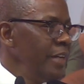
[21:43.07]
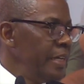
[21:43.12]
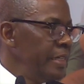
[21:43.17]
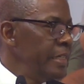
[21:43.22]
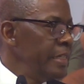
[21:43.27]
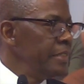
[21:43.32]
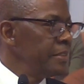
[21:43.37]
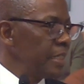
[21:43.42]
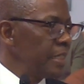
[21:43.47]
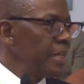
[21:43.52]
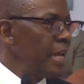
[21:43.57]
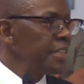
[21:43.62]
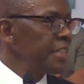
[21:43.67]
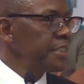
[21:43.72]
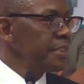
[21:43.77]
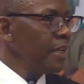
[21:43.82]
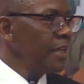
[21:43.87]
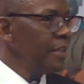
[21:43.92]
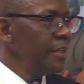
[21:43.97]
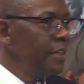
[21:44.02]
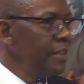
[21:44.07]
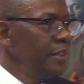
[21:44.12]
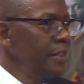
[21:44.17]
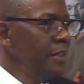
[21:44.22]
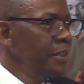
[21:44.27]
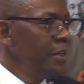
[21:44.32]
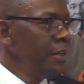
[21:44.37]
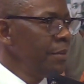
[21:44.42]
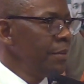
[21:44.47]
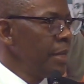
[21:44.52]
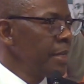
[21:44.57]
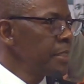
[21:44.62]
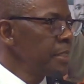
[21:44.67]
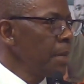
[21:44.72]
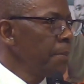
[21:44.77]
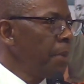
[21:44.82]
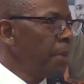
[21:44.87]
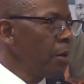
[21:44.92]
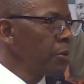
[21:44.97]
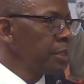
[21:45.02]
And internationally, that's
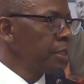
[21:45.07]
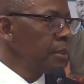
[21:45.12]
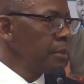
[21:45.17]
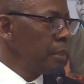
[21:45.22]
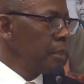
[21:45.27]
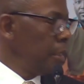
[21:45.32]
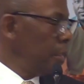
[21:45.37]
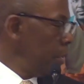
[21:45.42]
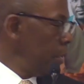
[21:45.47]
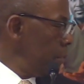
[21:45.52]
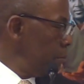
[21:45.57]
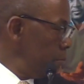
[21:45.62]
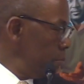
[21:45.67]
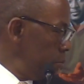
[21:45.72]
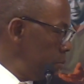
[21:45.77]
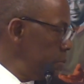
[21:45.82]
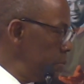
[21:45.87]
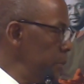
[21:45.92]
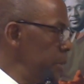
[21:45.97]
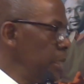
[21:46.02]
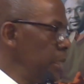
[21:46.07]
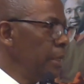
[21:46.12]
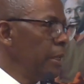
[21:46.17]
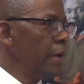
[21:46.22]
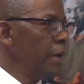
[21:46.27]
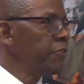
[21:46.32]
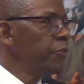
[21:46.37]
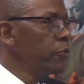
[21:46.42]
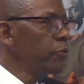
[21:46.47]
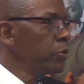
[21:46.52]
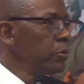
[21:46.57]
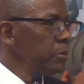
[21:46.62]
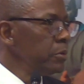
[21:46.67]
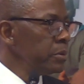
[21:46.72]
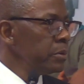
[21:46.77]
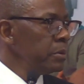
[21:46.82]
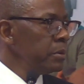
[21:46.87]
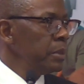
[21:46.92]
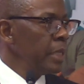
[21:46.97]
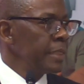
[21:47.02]
about the level
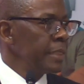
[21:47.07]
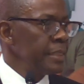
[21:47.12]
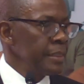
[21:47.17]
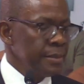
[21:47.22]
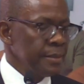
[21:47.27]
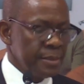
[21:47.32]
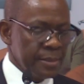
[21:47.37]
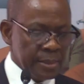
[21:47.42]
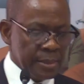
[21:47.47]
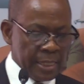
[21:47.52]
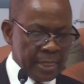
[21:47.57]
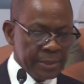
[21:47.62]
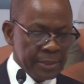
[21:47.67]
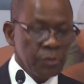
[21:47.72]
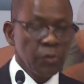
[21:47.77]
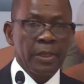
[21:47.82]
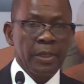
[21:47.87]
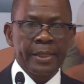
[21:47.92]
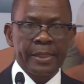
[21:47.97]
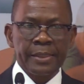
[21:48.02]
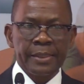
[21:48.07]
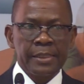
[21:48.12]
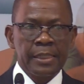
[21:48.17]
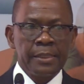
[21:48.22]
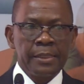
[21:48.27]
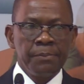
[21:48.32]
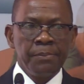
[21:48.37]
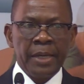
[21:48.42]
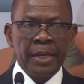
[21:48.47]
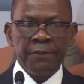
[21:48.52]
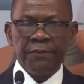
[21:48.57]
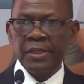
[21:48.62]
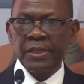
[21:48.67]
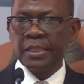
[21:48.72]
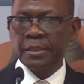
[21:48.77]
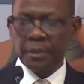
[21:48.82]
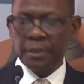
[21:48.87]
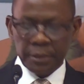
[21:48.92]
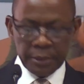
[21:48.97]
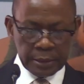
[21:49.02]
that is tolerated by
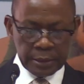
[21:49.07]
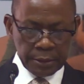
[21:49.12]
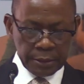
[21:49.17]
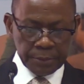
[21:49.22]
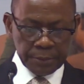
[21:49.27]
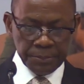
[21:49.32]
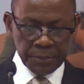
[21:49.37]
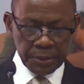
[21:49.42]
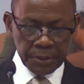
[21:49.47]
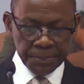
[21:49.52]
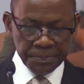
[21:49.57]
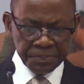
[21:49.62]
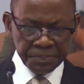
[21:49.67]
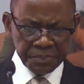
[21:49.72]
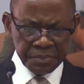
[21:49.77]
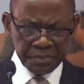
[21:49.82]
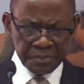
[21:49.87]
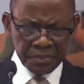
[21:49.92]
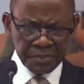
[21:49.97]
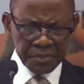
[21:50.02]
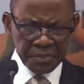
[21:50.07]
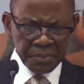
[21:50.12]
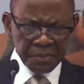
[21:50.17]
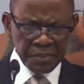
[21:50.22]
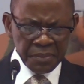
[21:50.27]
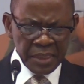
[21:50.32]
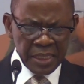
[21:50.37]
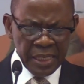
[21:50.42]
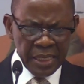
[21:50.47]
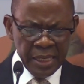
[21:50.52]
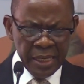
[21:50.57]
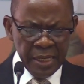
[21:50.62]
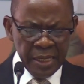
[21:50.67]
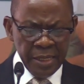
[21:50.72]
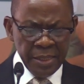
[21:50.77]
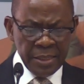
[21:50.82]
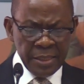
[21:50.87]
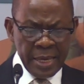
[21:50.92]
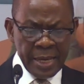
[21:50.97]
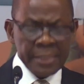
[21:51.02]
financial systems.
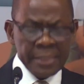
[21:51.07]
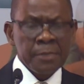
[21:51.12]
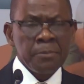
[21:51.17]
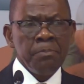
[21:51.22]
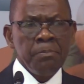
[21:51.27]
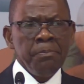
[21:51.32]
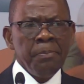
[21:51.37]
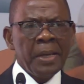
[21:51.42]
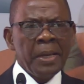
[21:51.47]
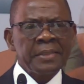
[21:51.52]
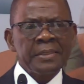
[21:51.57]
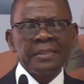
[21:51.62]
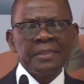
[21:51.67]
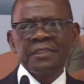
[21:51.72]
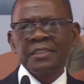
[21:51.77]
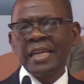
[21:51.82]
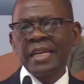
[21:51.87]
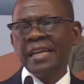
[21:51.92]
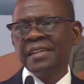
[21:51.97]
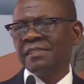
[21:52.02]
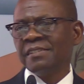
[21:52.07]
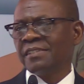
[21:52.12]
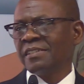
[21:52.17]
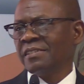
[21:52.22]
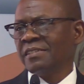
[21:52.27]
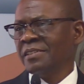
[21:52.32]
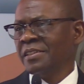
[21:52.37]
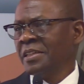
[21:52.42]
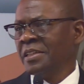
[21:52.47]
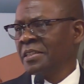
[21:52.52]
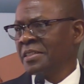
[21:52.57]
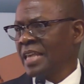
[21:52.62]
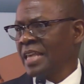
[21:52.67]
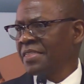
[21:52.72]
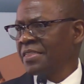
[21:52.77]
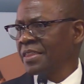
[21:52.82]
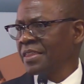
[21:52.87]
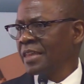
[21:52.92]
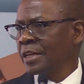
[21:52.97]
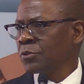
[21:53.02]
The expected trend is
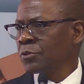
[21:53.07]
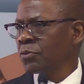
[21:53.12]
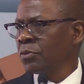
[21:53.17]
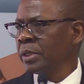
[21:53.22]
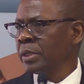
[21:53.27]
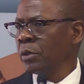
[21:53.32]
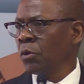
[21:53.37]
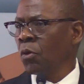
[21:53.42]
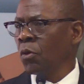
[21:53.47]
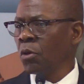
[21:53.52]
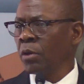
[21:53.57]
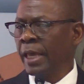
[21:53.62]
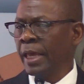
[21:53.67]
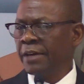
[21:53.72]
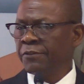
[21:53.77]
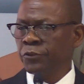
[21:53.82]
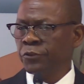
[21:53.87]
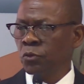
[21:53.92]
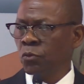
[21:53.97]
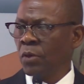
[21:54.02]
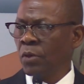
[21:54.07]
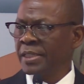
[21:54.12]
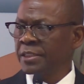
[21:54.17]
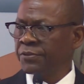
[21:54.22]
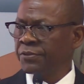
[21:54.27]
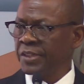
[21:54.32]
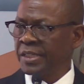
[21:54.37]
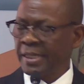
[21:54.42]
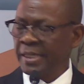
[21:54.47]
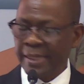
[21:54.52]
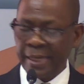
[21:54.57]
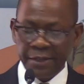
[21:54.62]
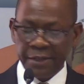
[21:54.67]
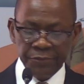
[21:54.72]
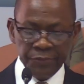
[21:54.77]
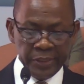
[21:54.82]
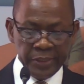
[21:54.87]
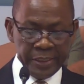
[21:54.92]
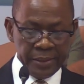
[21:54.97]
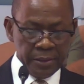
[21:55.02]
something that we all have to watch very
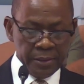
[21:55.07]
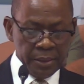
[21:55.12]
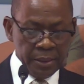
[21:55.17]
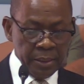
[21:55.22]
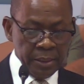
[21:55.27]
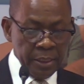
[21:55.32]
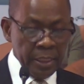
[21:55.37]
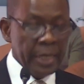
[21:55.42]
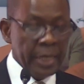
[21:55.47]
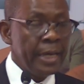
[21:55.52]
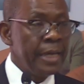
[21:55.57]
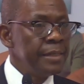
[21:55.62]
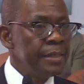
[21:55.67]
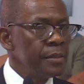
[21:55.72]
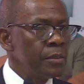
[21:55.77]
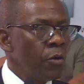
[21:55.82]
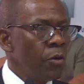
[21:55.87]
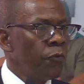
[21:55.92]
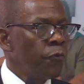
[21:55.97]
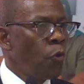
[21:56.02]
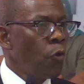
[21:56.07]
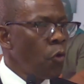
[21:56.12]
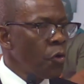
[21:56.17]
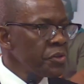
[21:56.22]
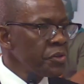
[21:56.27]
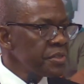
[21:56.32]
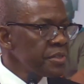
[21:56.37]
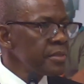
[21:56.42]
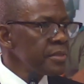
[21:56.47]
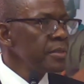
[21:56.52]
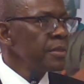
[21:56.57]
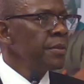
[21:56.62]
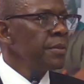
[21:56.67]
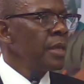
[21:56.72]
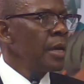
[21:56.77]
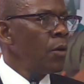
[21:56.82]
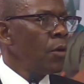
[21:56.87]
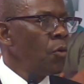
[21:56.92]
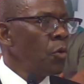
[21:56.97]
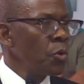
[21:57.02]
carefully. And of course,
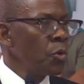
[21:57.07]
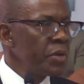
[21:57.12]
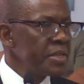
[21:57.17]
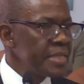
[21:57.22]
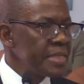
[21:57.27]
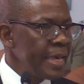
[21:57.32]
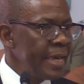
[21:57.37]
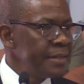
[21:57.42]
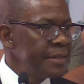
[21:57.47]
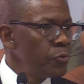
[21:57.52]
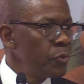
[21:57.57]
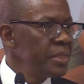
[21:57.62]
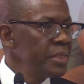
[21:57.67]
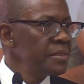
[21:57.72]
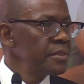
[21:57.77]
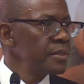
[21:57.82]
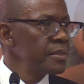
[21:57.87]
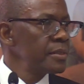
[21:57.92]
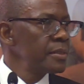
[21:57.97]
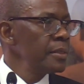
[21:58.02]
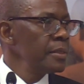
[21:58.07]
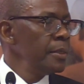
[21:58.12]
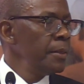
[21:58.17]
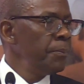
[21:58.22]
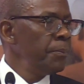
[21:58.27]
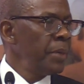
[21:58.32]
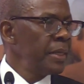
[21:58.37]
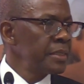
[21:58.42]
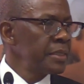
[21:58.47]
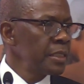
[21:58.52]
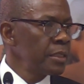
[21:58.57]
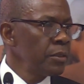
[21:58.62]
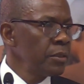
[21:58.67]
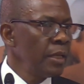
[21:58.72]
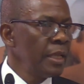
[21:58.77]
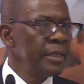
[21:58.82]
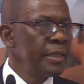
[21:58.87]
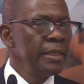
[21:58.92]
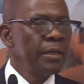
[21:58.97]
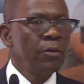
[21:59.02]
there are always headwinds,
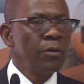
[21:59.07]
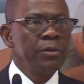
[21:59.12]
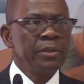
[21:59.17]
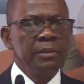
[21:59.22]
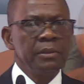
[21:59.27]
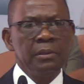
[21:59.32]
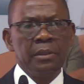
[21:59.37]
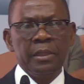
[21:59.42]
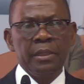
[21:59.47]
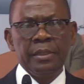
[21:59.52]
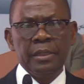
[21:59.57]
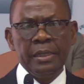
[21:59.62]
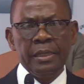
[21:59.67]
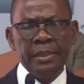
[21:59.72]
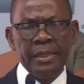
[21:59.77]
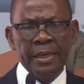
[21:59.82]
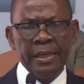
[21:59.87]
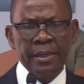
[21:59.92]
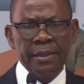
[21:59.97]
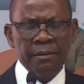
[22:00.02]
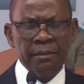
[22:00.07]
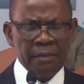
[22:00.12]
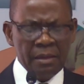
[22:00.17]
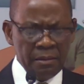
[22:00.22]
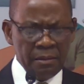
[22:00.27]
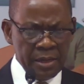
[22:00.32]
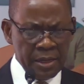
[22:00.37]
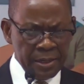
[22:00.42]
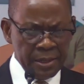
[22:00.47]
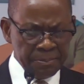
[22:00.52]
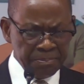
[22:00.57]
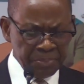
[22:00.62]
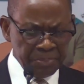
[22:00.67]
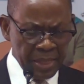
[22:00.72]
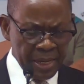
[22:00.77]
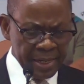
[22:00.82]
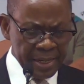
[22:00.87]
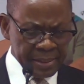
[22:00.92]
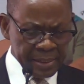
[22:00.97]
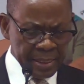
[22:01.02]
particularly in an
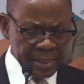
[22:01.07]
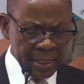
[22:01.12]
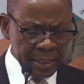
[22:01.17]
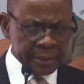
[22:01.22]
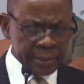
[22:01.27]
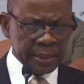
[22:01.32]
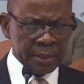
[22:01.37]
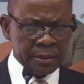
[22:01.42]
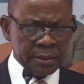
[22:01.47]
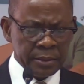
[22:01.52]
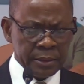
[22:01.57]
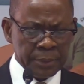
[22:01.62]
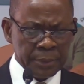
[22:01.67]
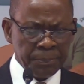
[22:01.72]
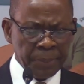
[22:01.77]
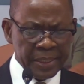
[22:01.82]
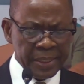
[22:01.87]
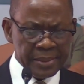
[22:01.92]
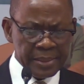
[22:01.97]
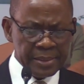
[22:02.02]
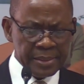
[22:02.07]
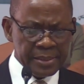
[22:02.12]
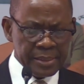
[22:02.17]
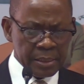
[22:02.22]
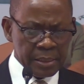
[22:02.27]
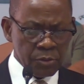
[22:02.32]
agricultural dependent